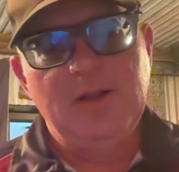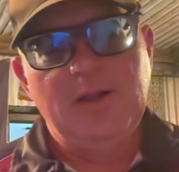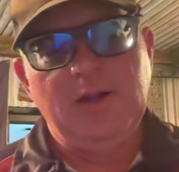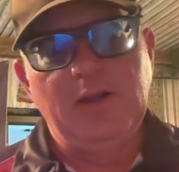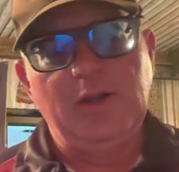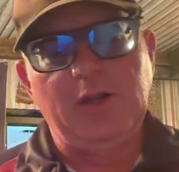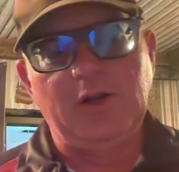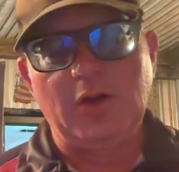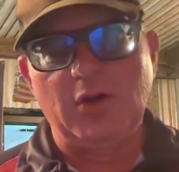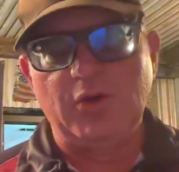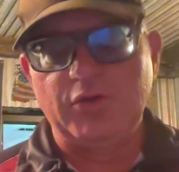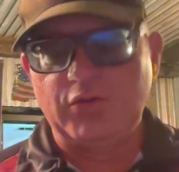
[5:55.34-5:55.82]

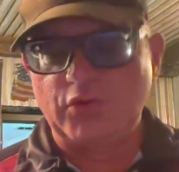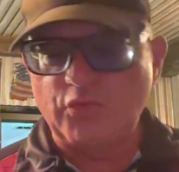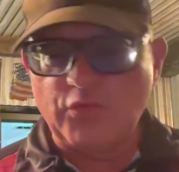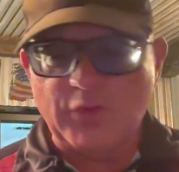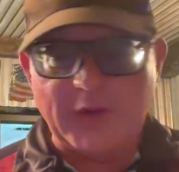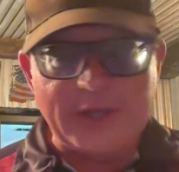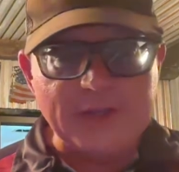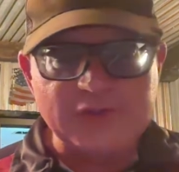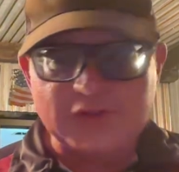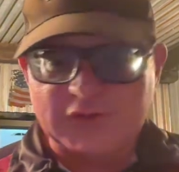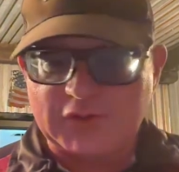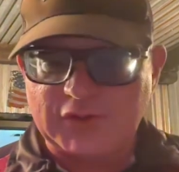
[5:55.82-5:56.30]

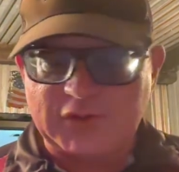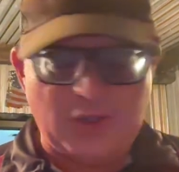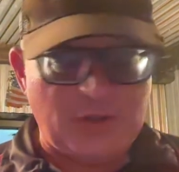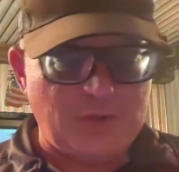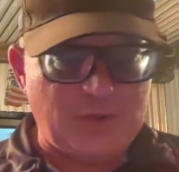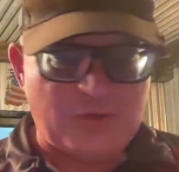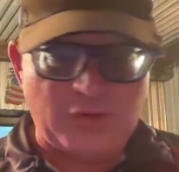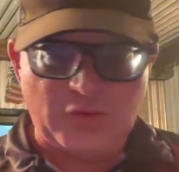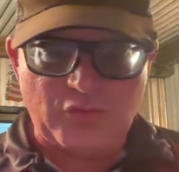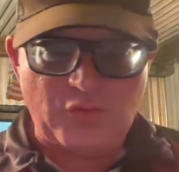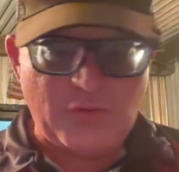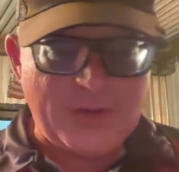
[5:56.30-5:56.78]

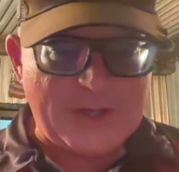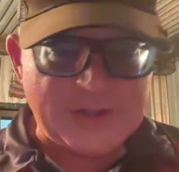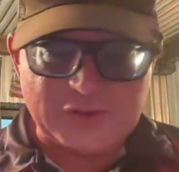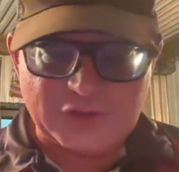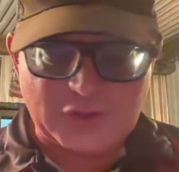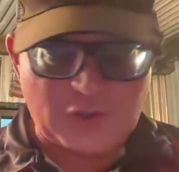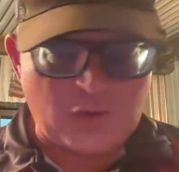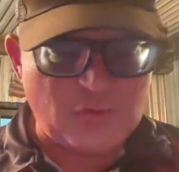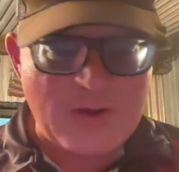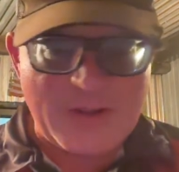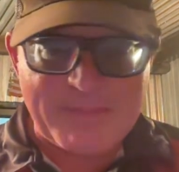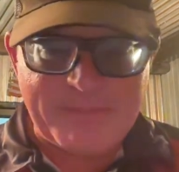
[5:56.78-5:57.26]
The risk
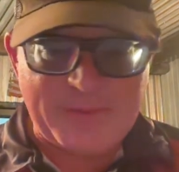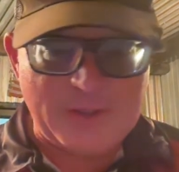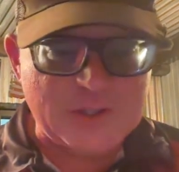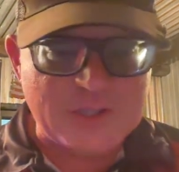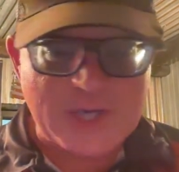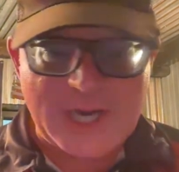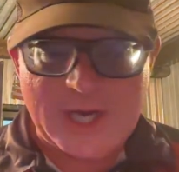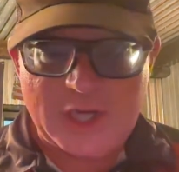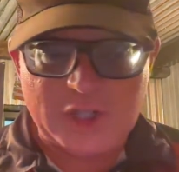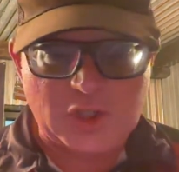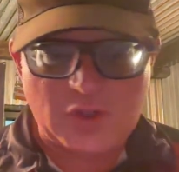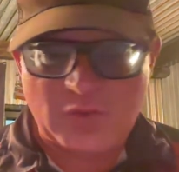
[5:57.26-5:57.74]
to
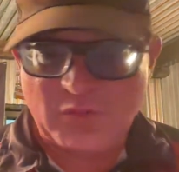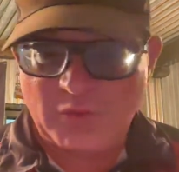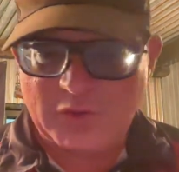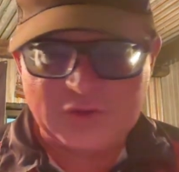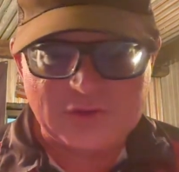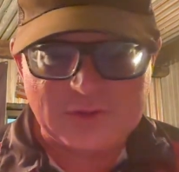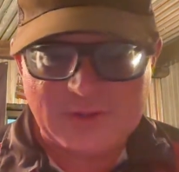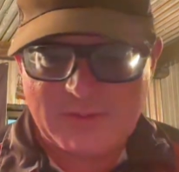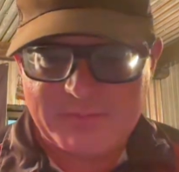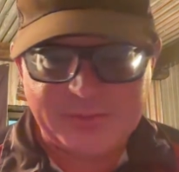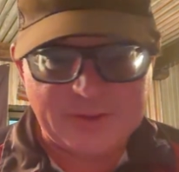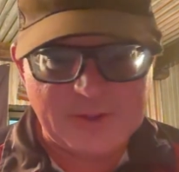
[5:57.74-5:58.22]
reputation was
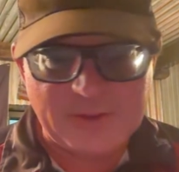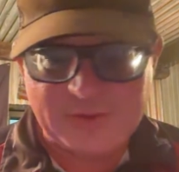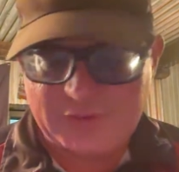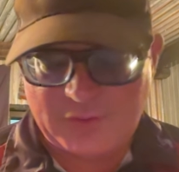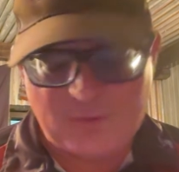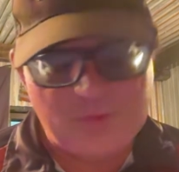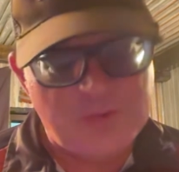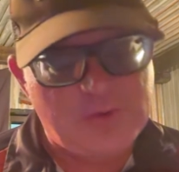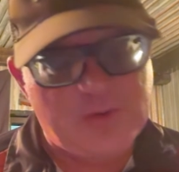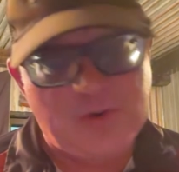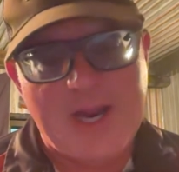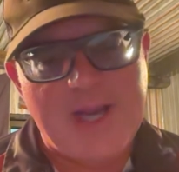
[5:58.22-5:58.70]
simply
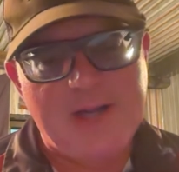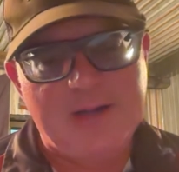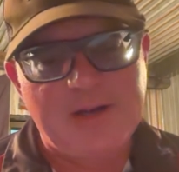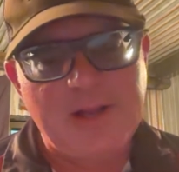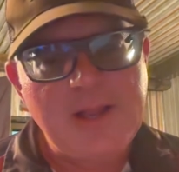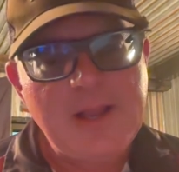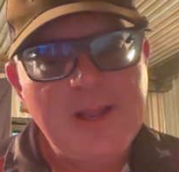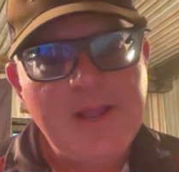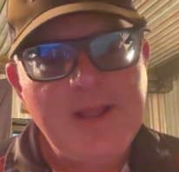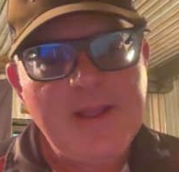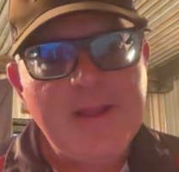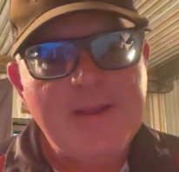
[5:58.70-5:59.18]
too great.
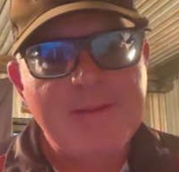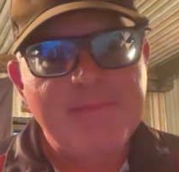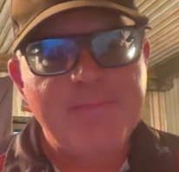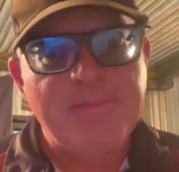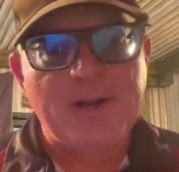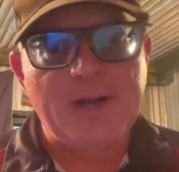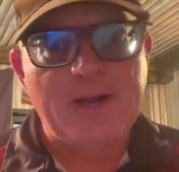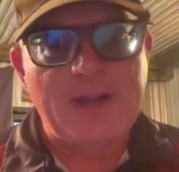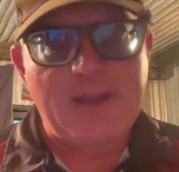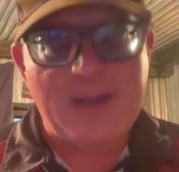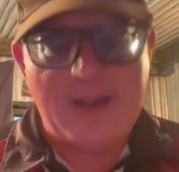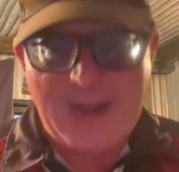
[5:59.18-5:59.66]

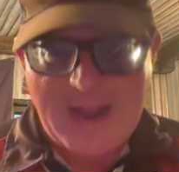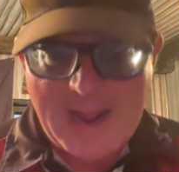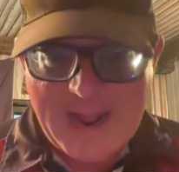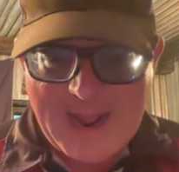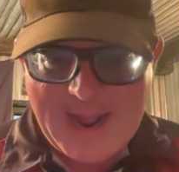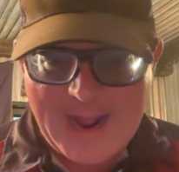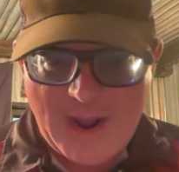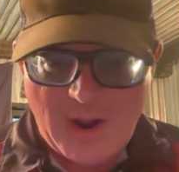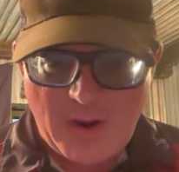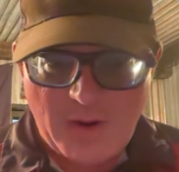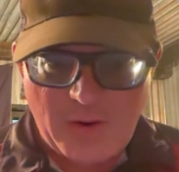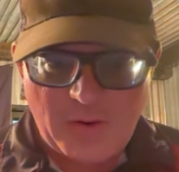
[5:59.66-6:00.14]
But
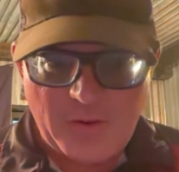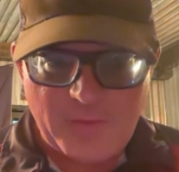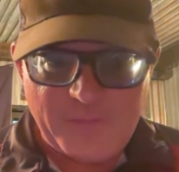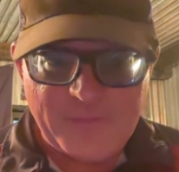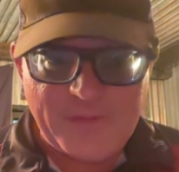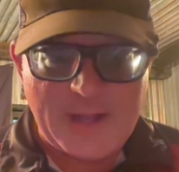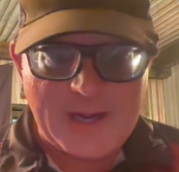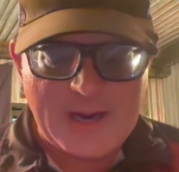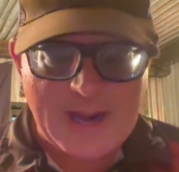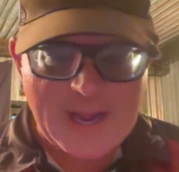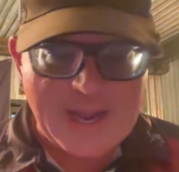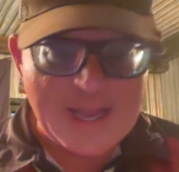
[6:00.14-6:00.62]
now
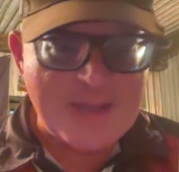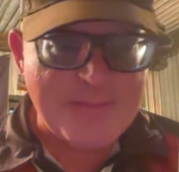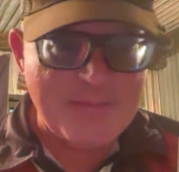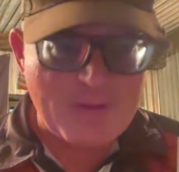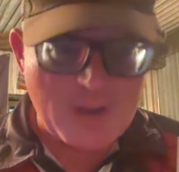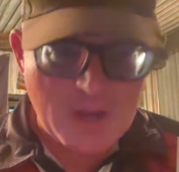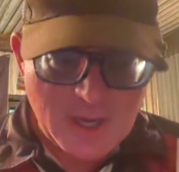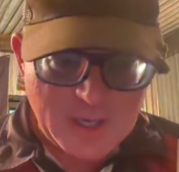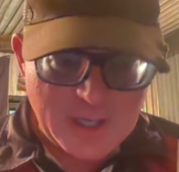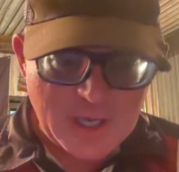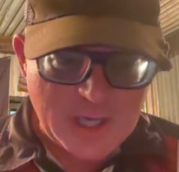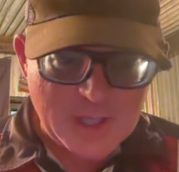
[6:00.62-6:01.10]
that I am
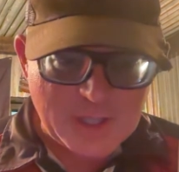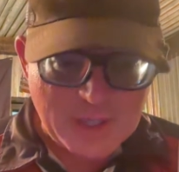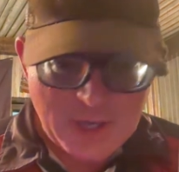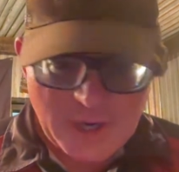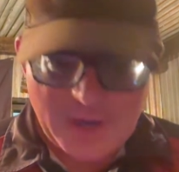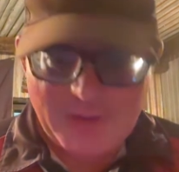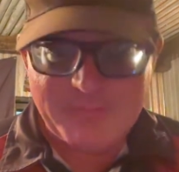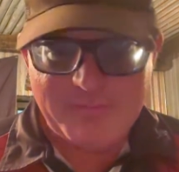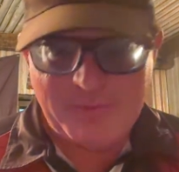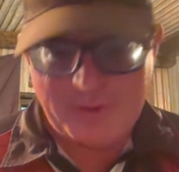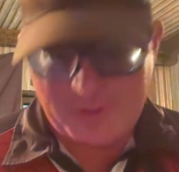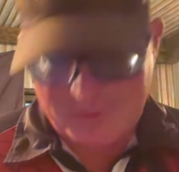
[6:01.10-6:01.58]

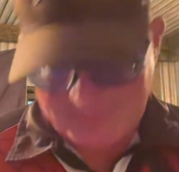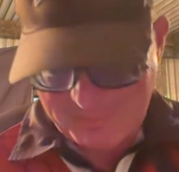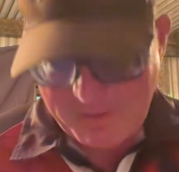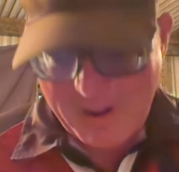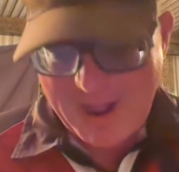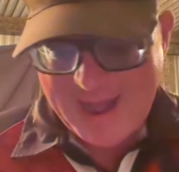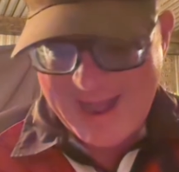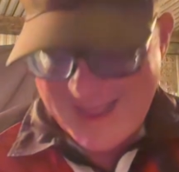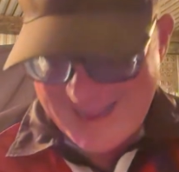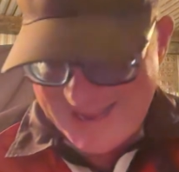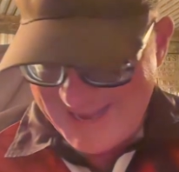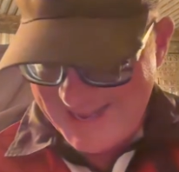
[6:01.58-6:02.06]
unencumbered
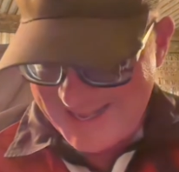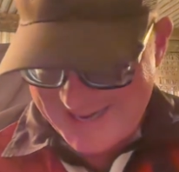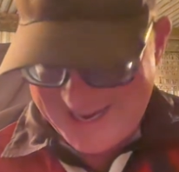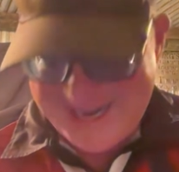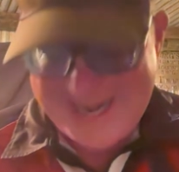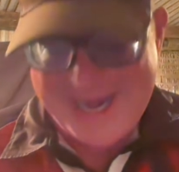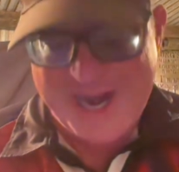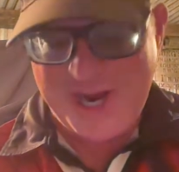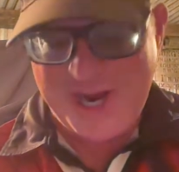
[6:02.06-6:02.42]
by any